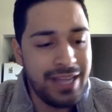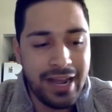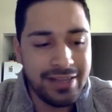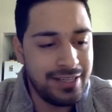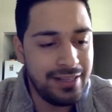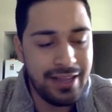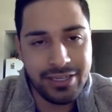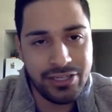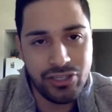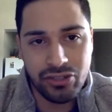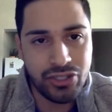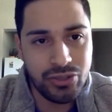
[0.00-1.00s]
had
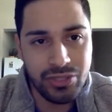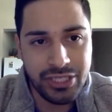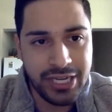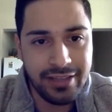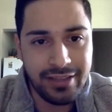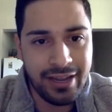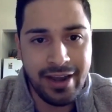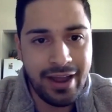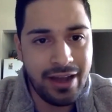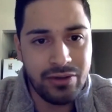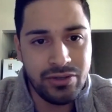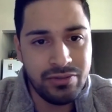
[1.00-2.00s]
selected on Juneteenth and
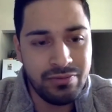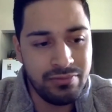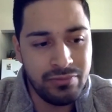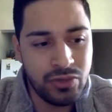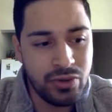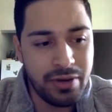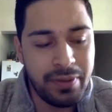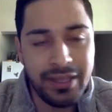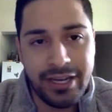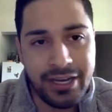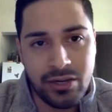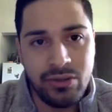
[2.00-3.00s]
now doing a
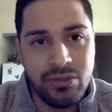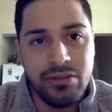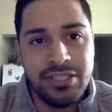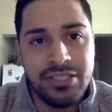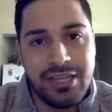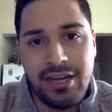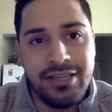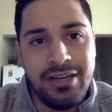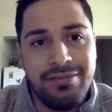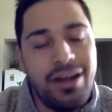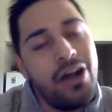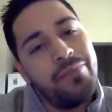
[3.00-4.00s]
political stunt
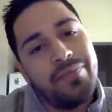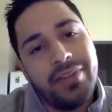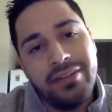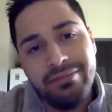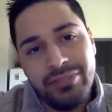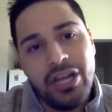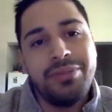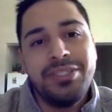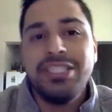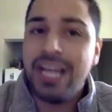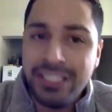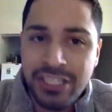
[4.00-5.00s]
of, oh, no, I'm
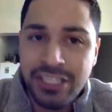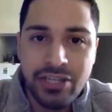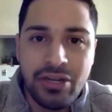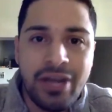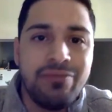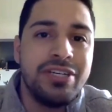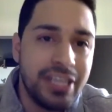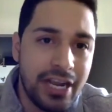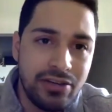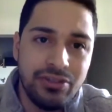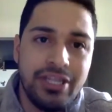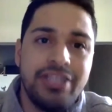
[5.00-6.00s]
just, I scheduled, I
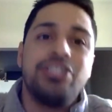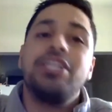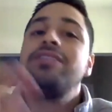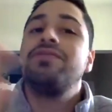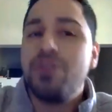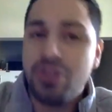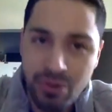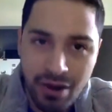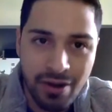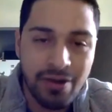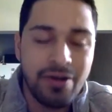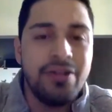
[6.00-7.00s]
rescheduled it just for you
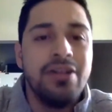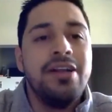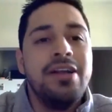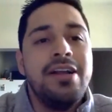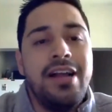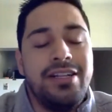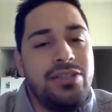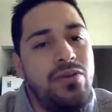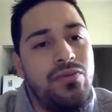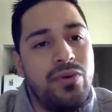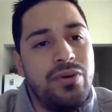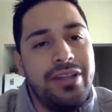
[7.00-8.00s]
all and so
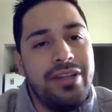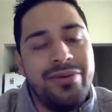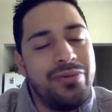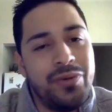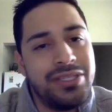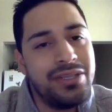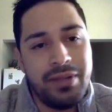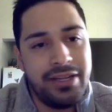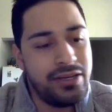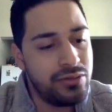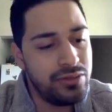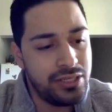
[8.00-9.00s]
forth. It was a
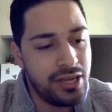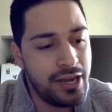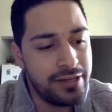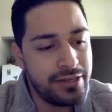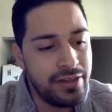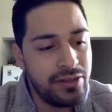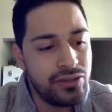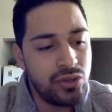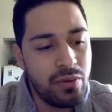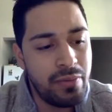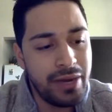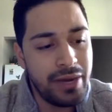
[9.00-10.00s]
political stunt. There's
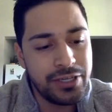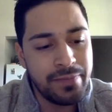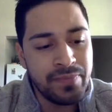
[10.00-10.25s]
so much